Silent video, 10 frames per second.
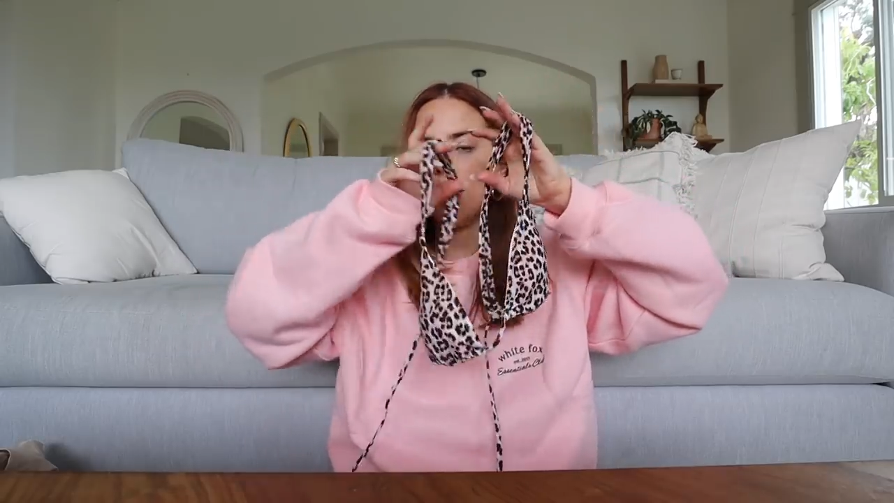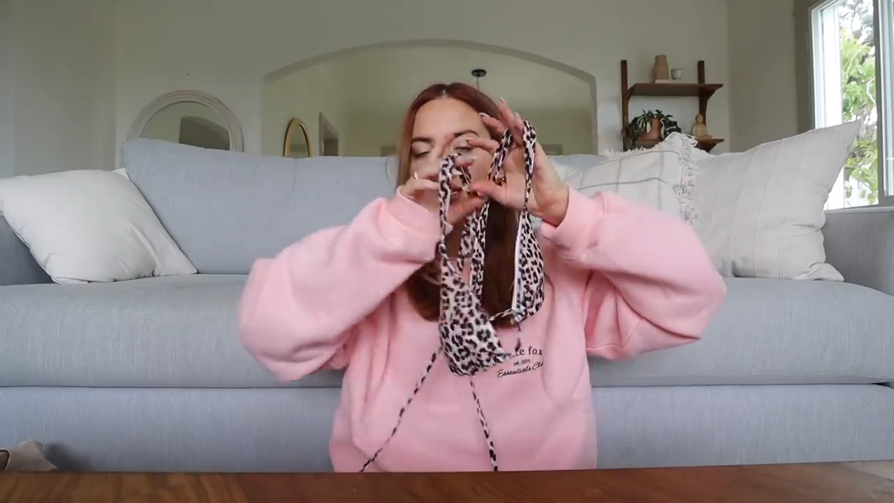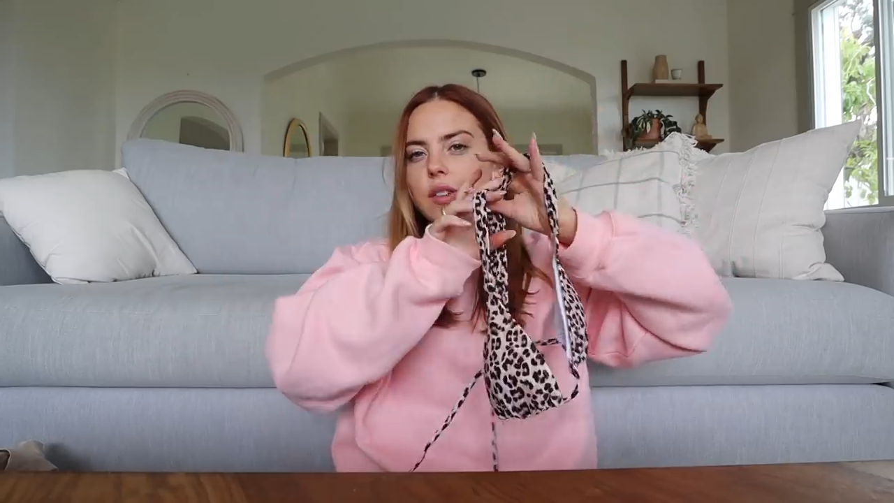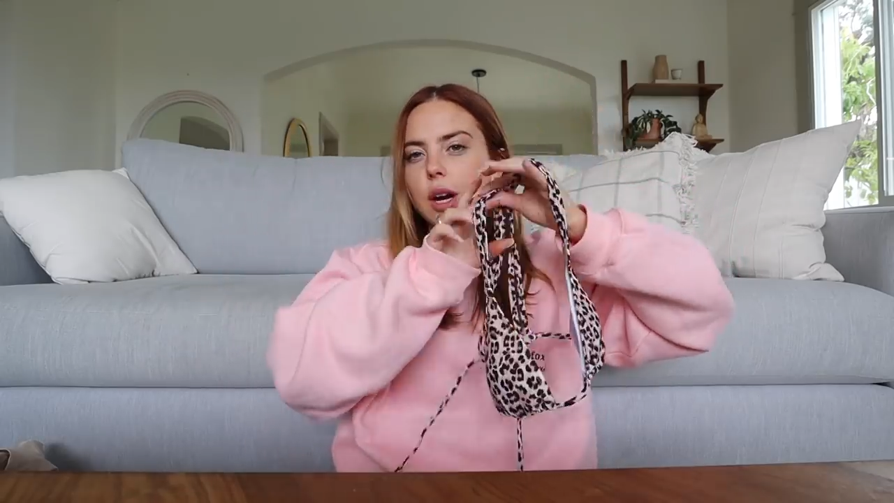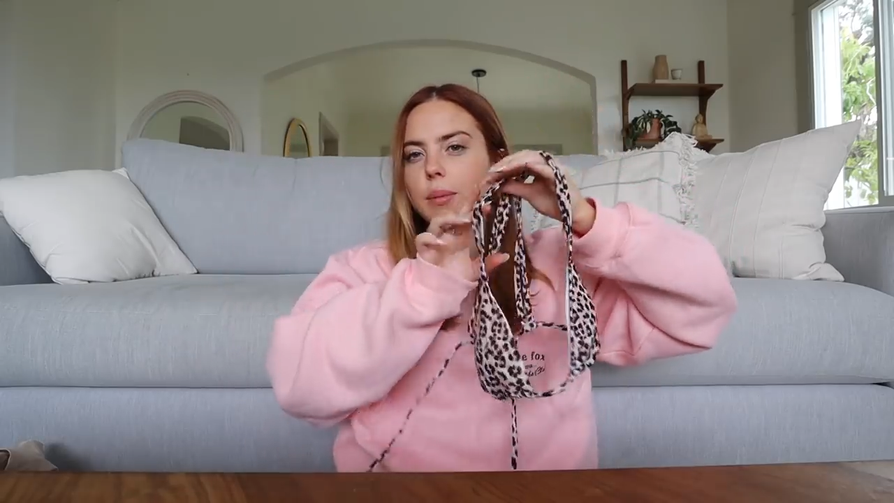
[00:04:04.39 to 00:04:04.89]

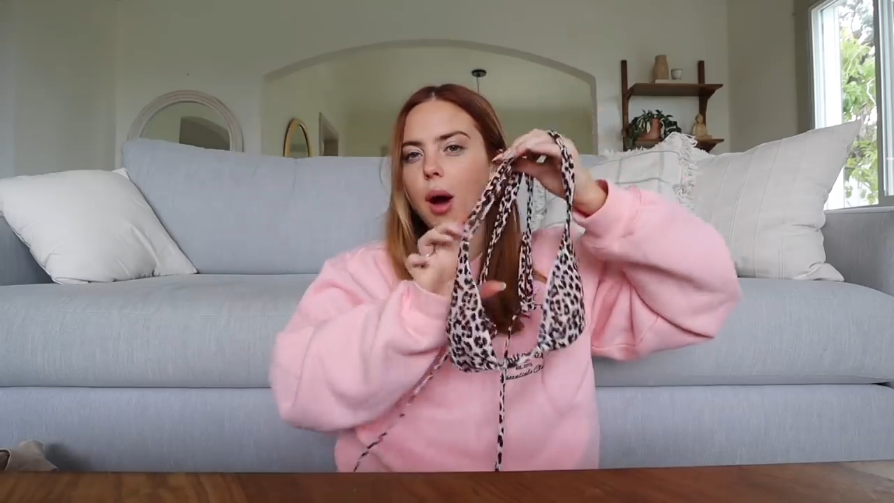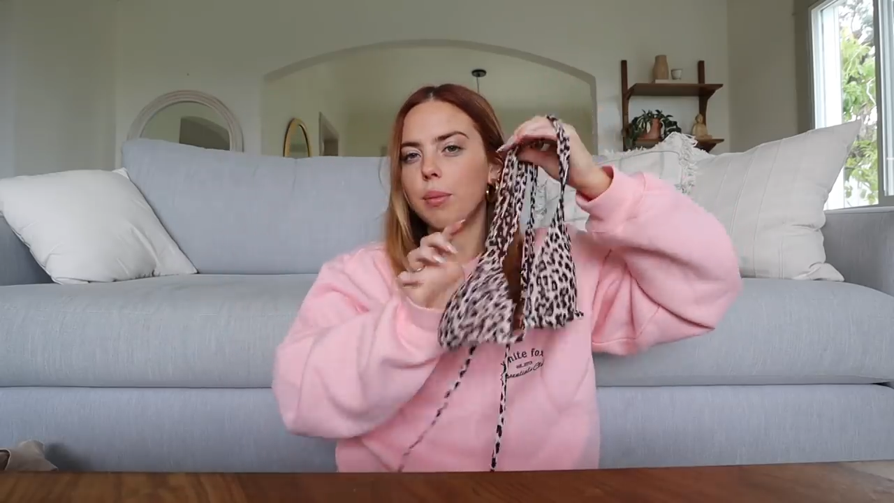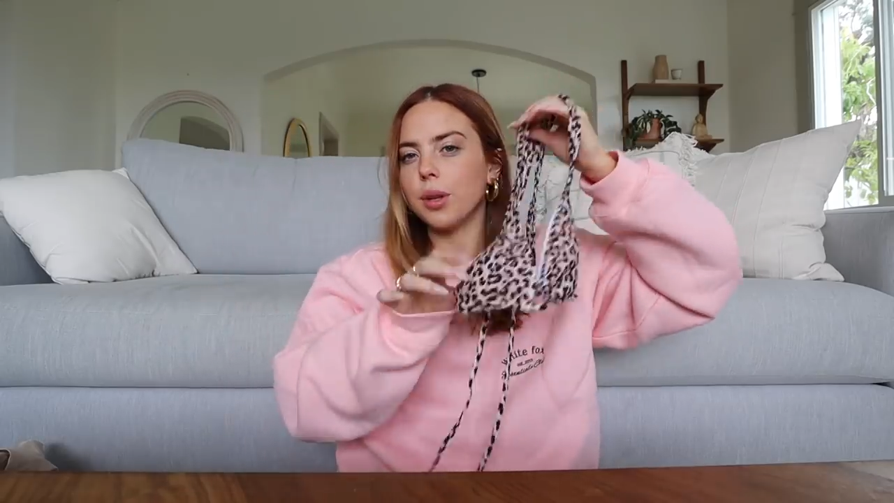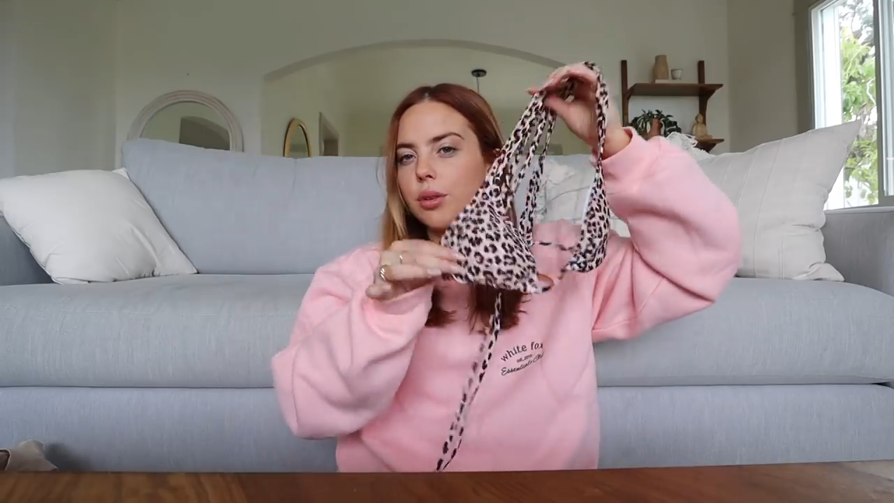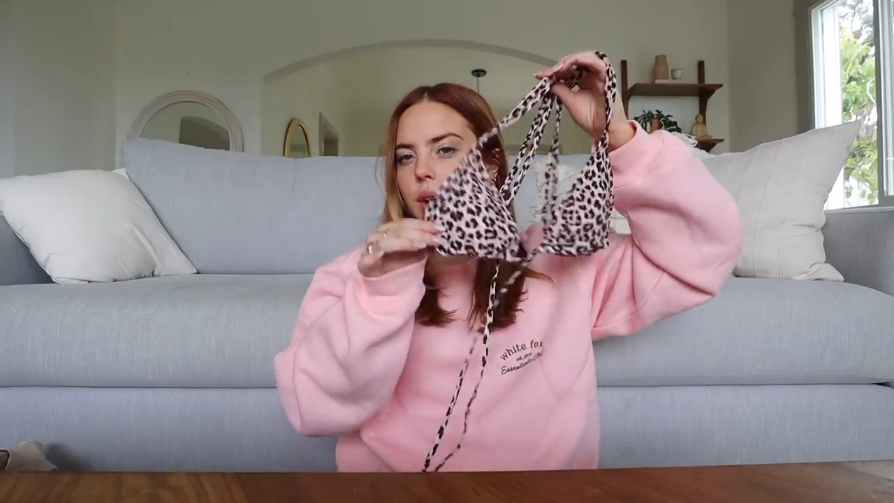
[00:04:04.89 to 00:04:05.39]
is very
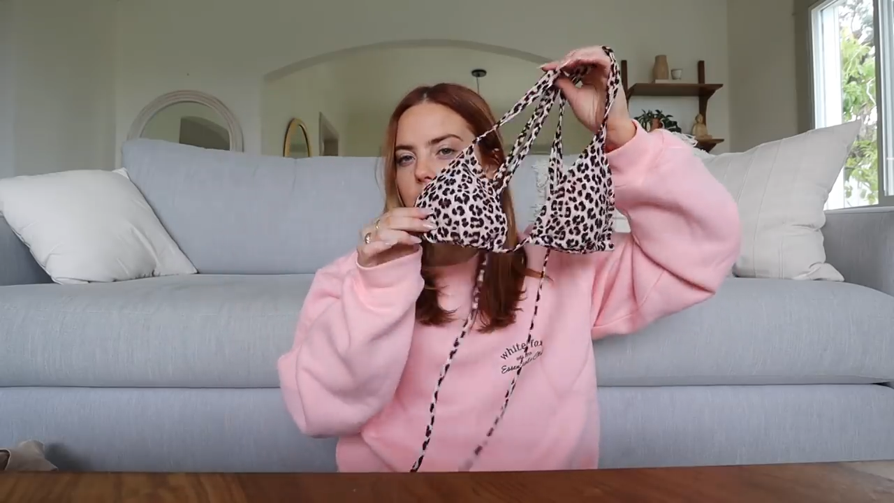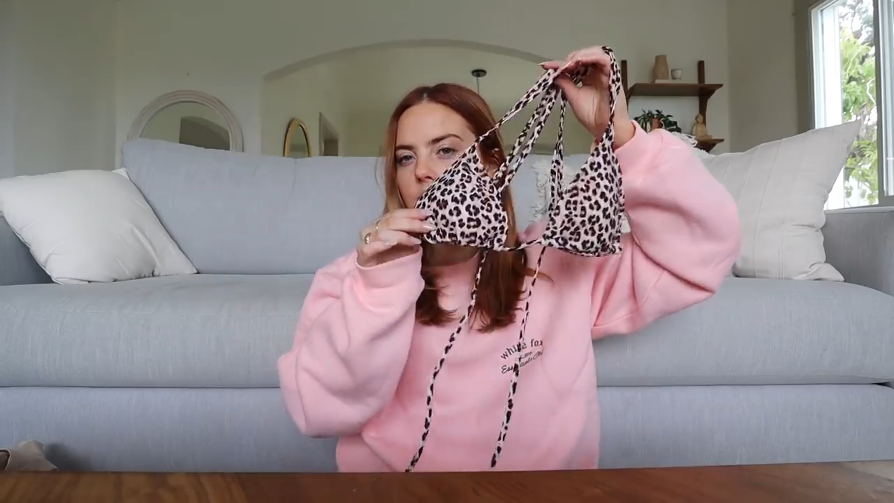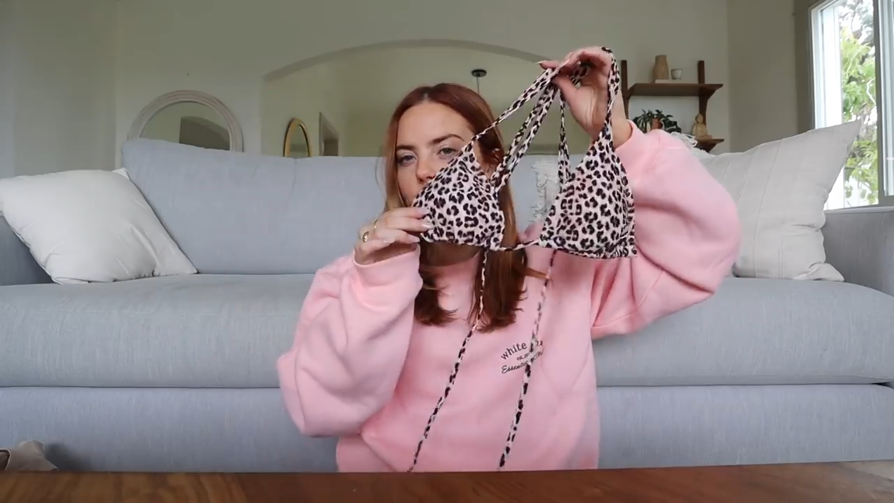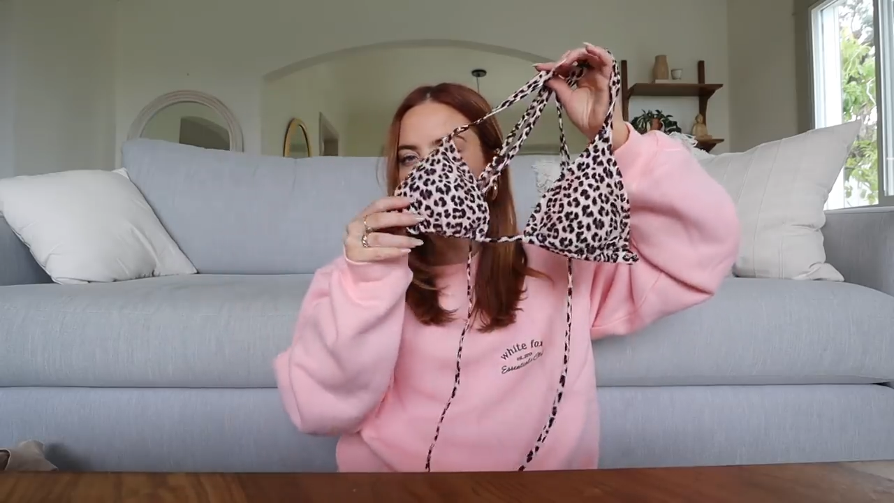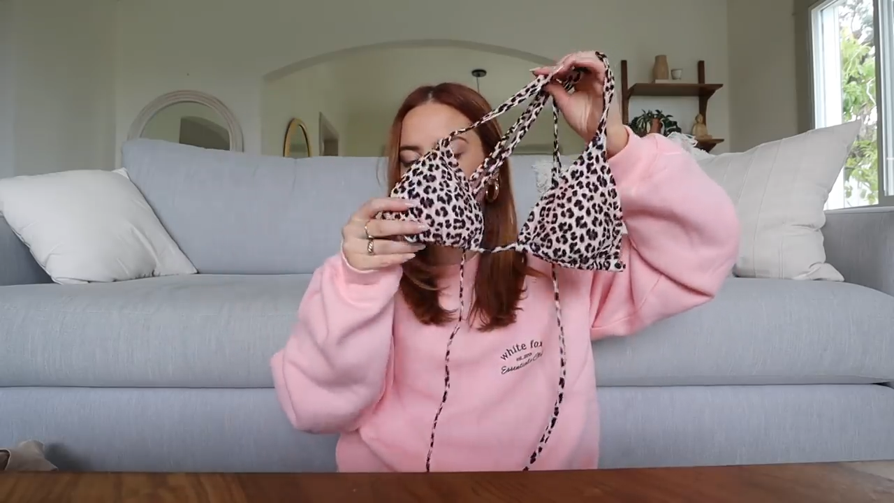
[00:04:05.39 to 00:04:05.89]
popular right now,